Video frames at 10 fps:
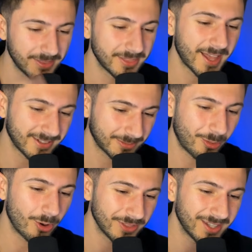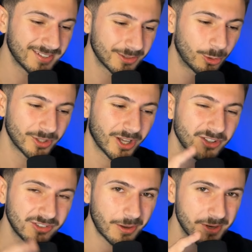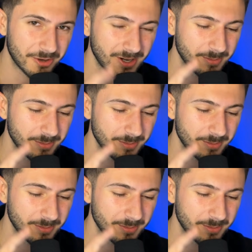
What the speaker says: that's what this store does so incredibly